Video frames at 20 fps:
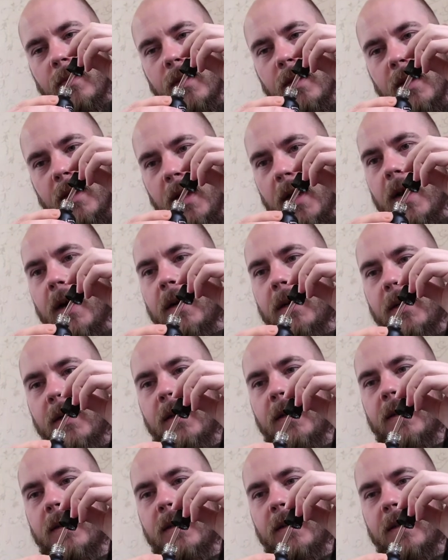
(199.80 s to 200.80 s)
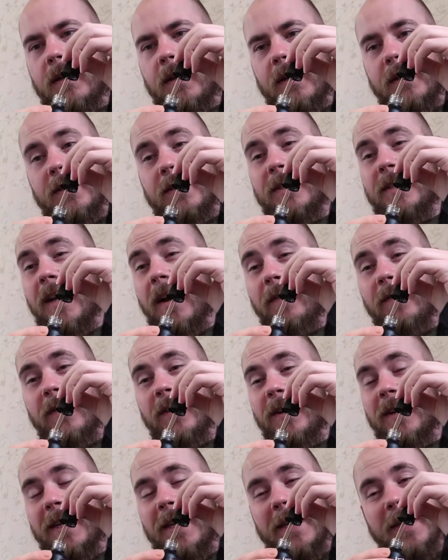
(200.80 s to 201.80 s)
Yeah. It's
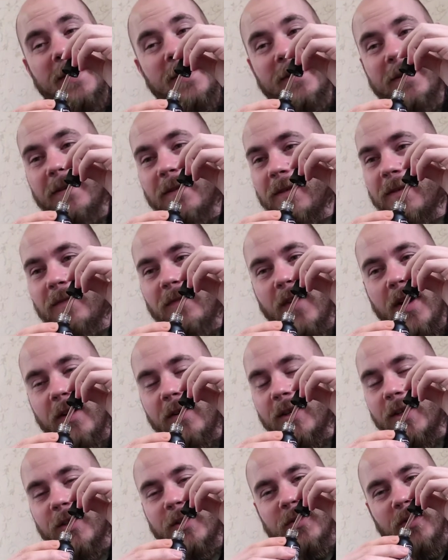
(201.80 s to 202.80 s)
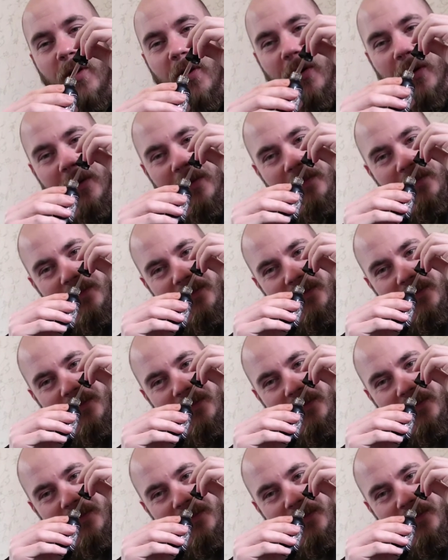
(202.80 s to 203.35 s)
definitely very strong.